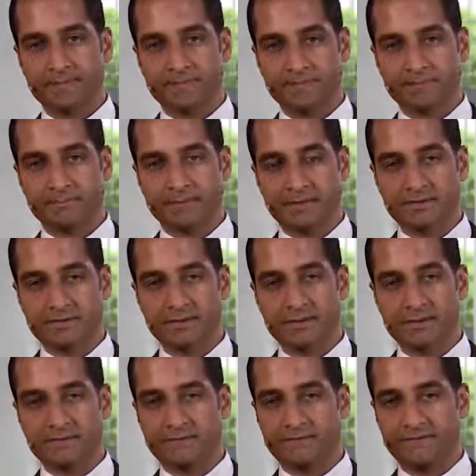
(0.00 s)
Dysplasia
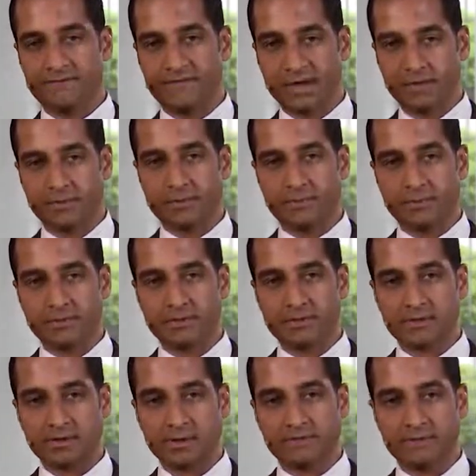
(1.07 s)
is a very
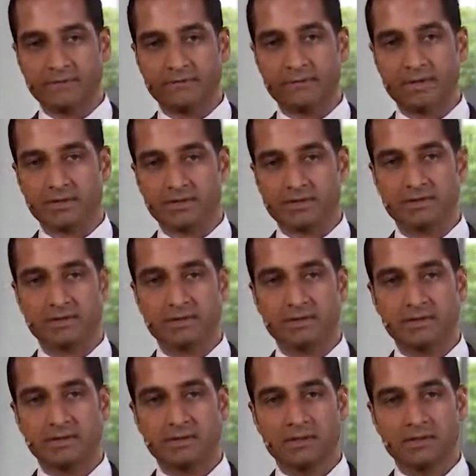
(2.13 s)
important topic for us.
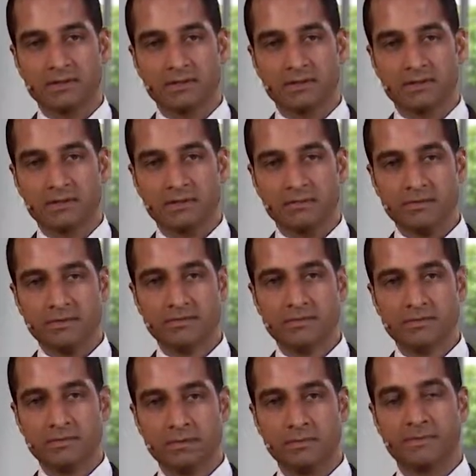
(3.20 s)
What is a
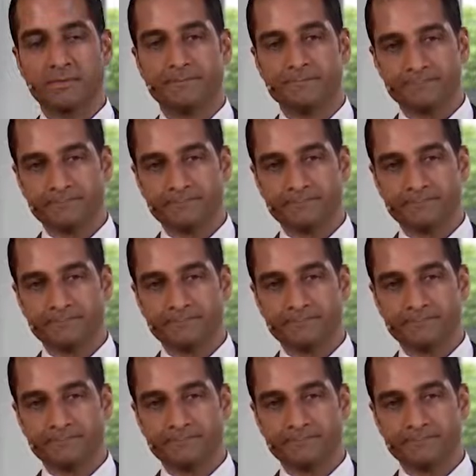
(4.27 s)
tumor?